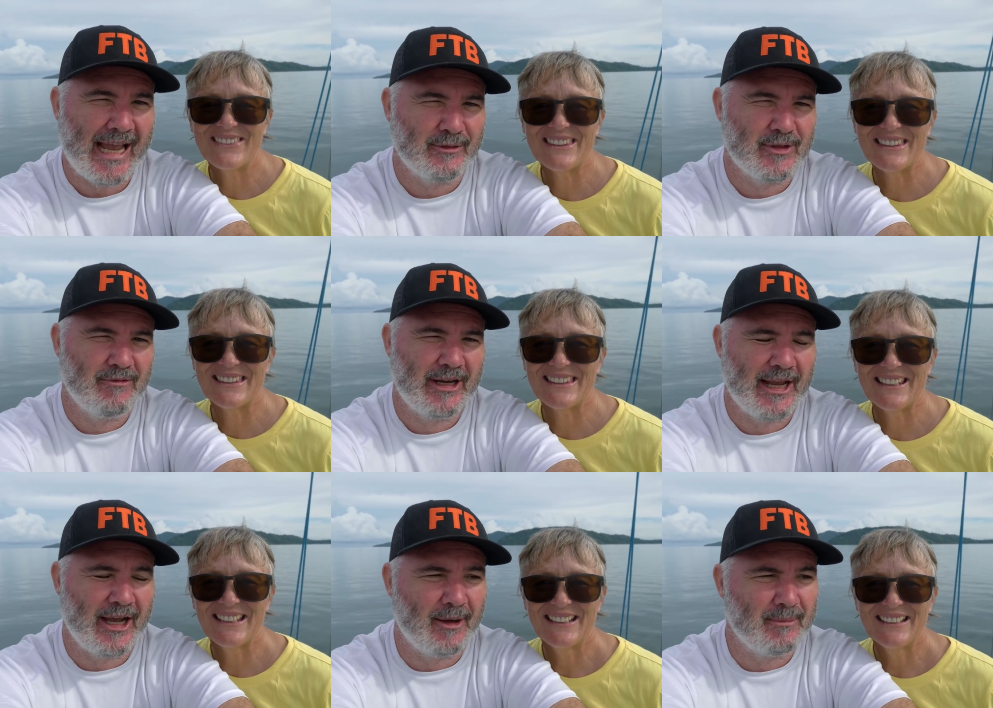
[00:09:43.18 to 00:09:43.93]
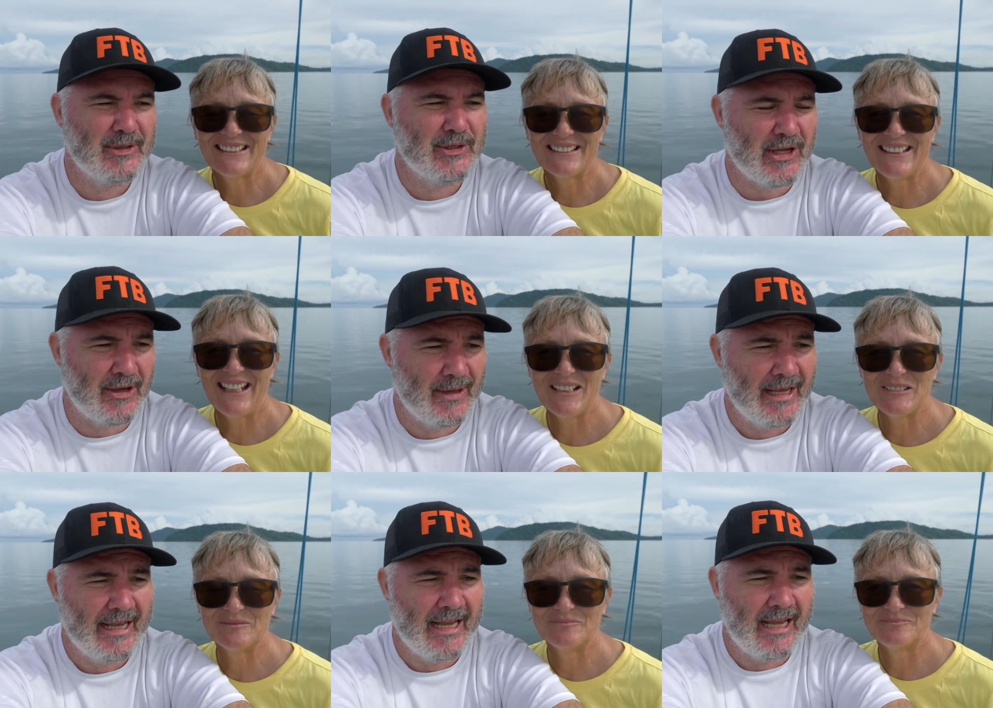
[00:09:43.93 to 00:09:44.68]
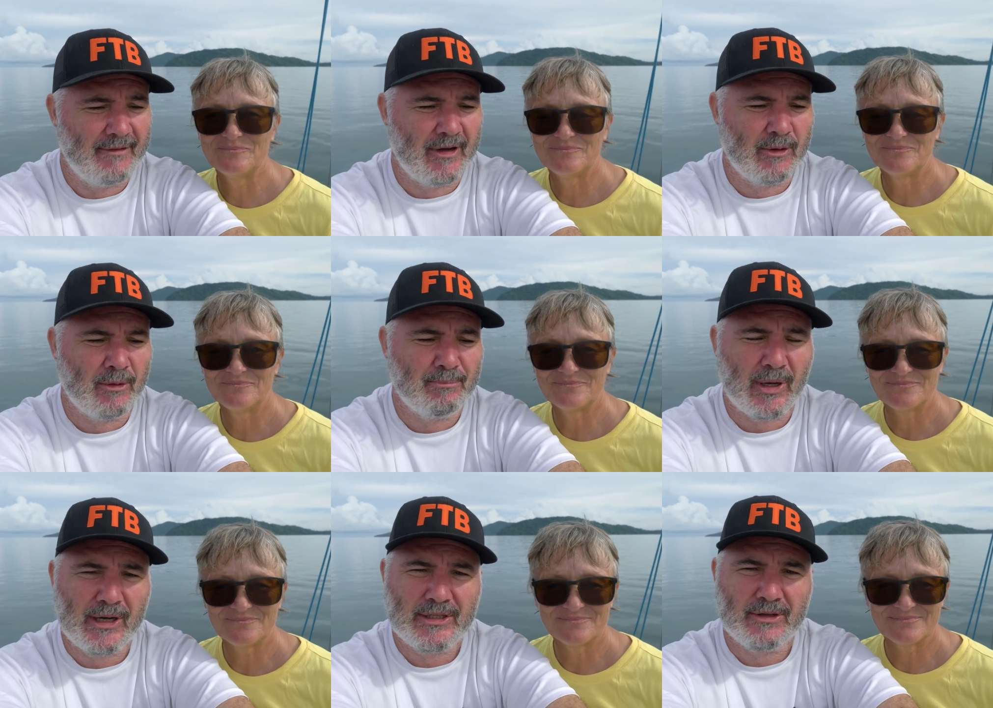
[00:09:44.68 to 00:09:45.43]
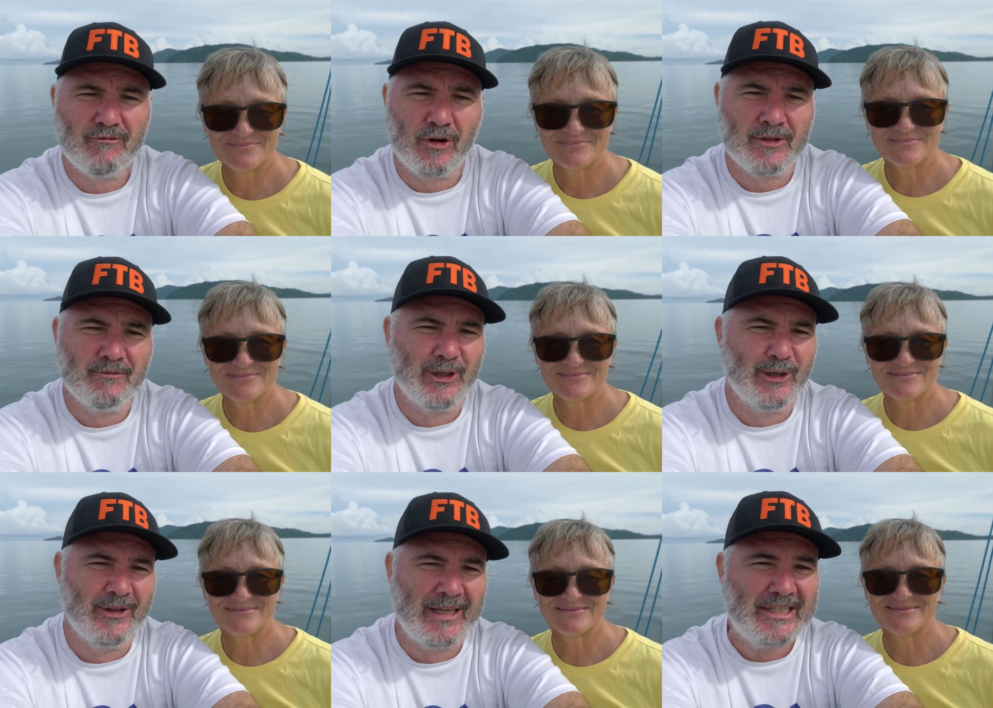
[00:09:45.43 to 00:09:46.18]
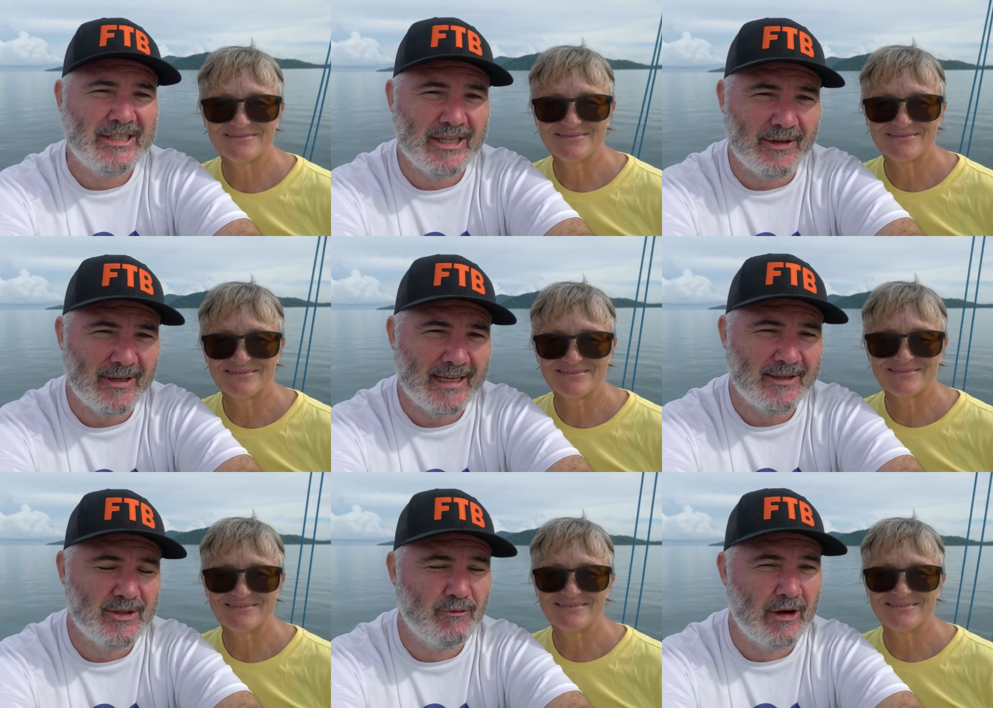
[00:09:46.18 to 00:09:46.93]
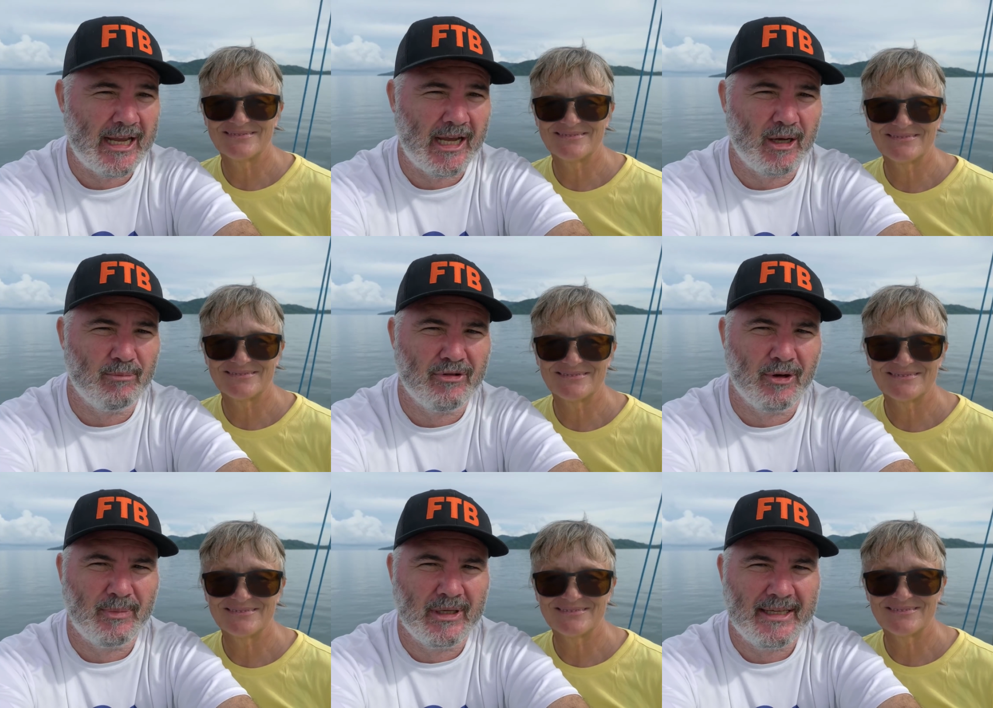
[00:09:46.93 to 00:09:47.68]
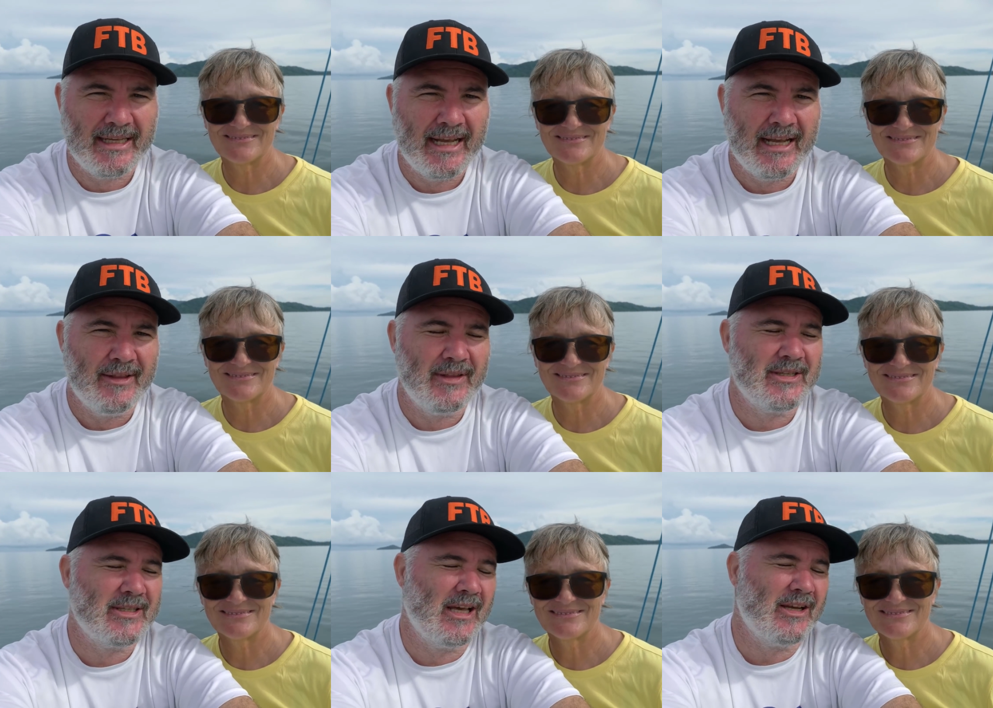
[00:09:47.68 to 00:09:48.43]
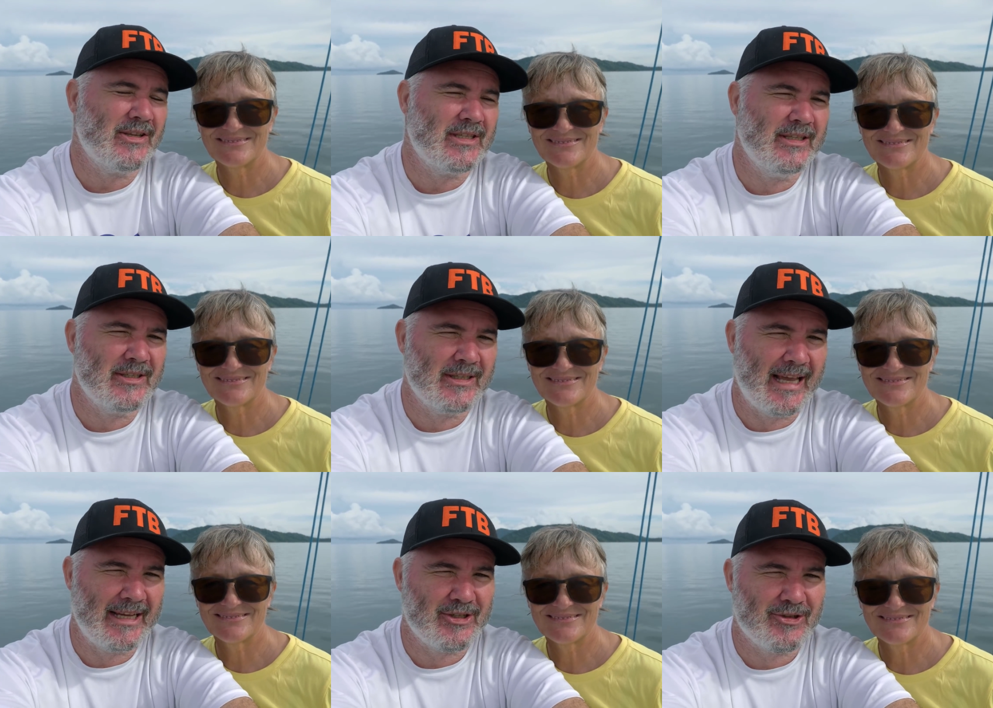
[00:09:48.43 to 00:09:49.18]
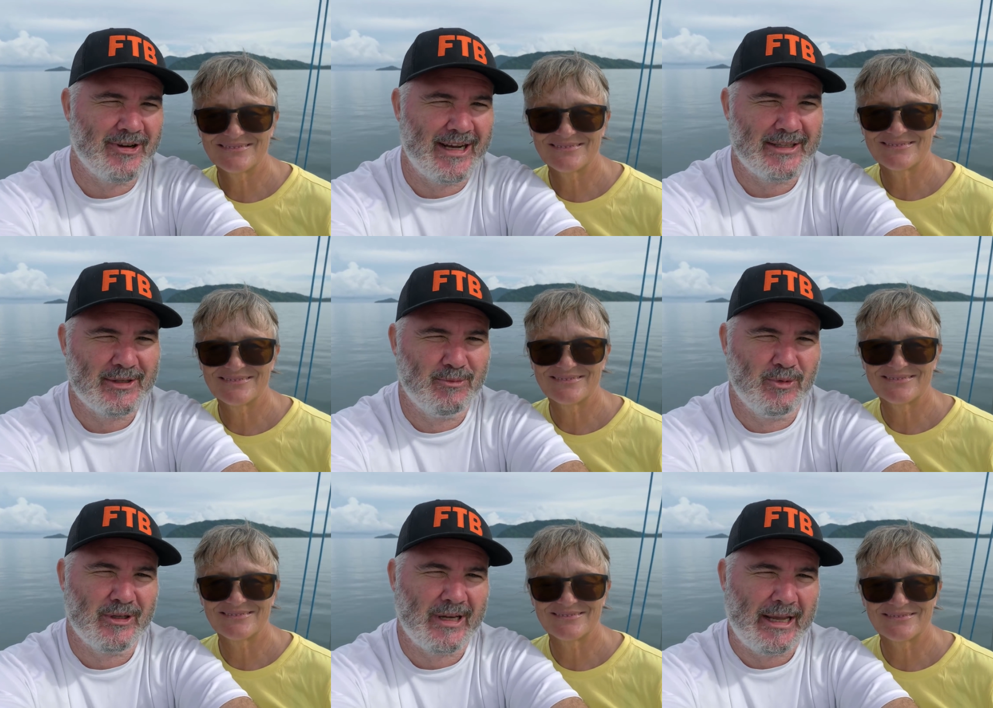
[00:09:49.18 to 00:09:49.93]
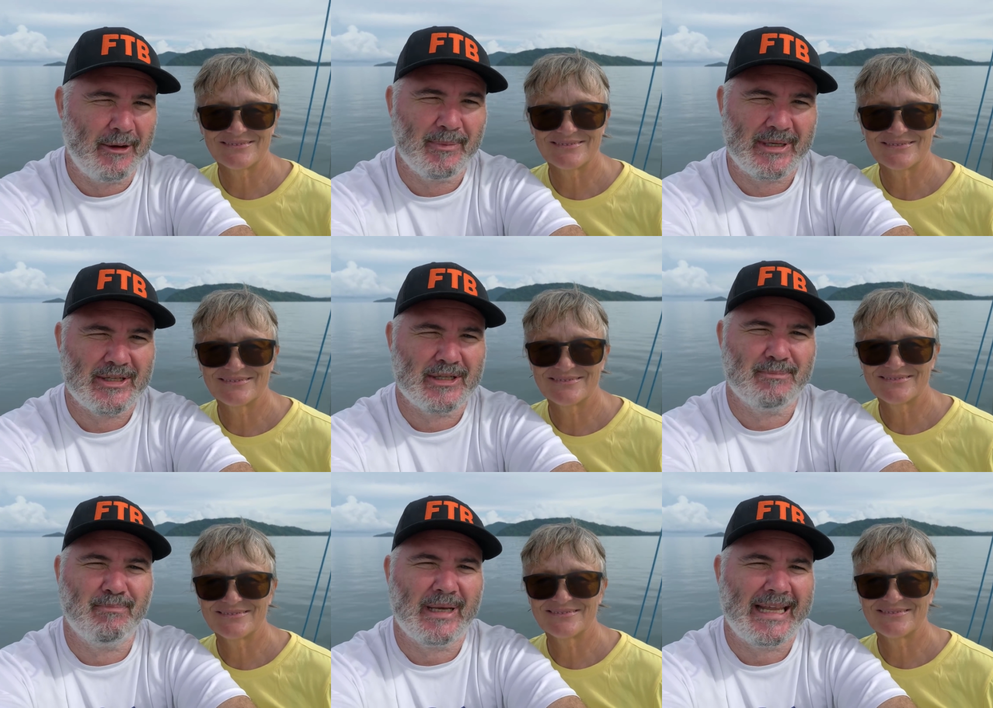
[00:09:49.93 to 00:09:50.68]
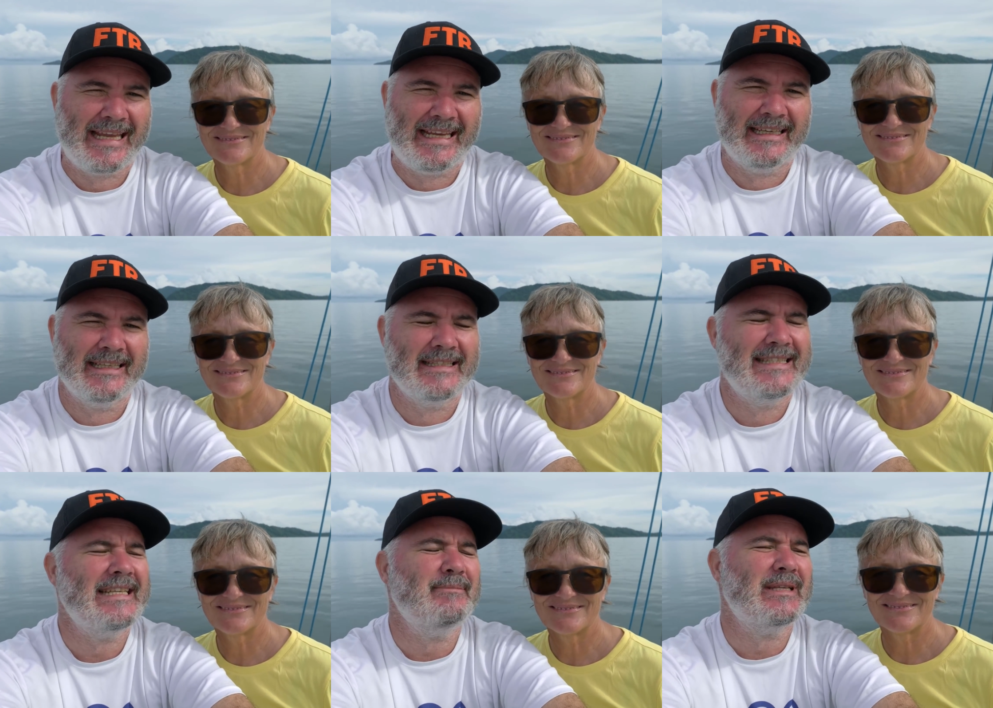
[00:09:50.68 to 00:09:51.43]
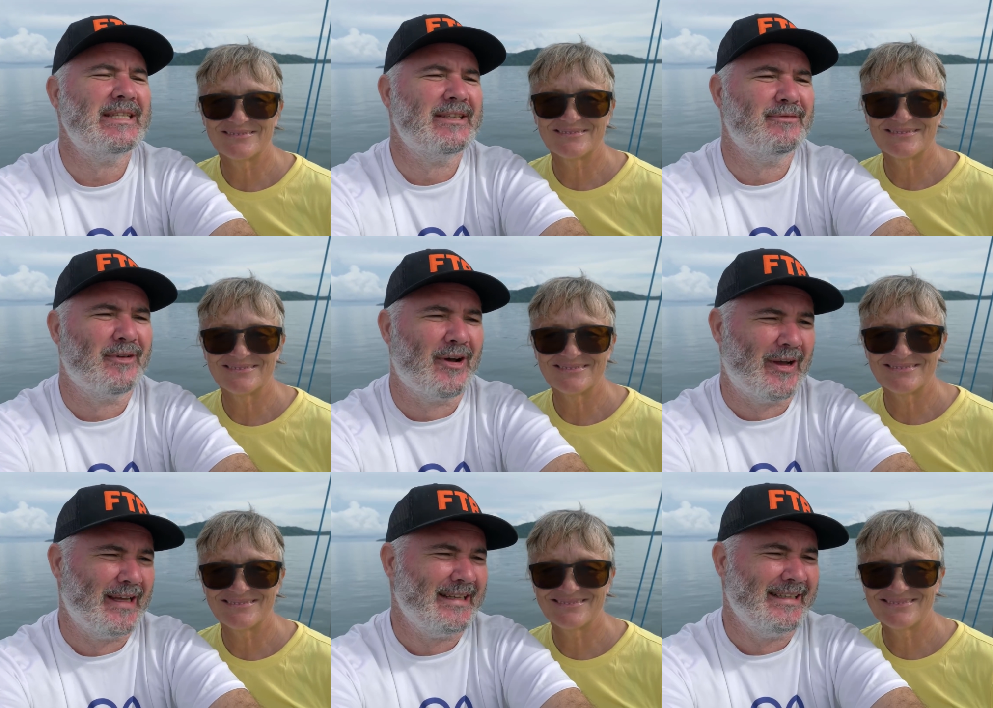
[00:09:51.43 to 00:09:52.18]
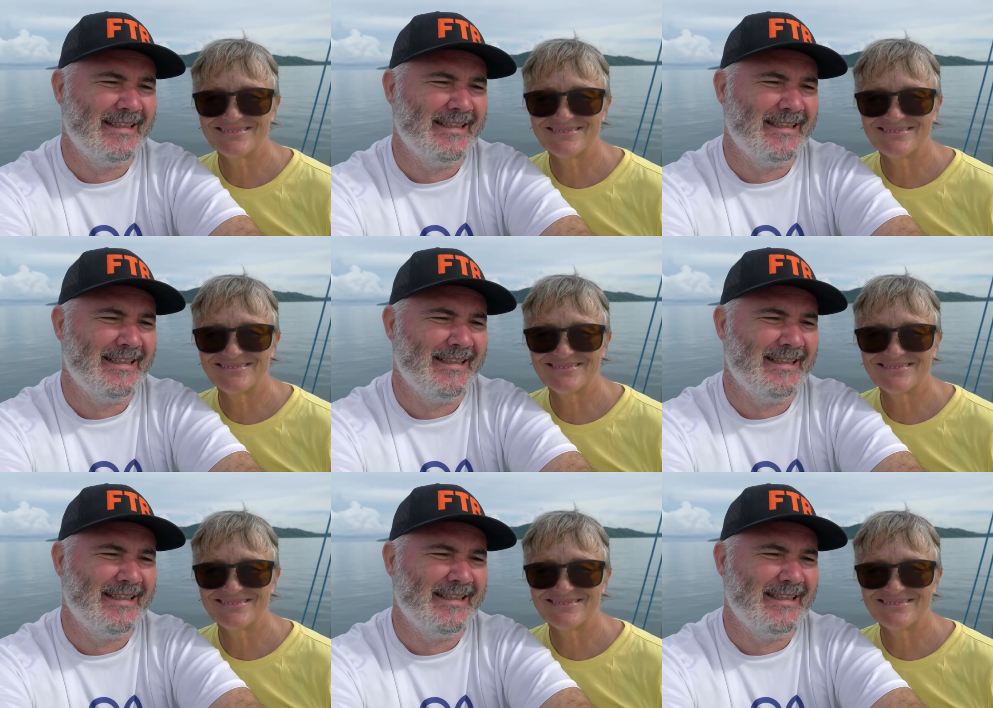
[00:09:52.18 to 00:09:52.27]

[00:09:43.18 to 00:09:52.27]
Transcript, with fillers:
Speaker 1: how to rig it up. So, yeah. if anyone buys a rod and reel and they don't know how to rig it up properly, this last little extract will help explain, demystify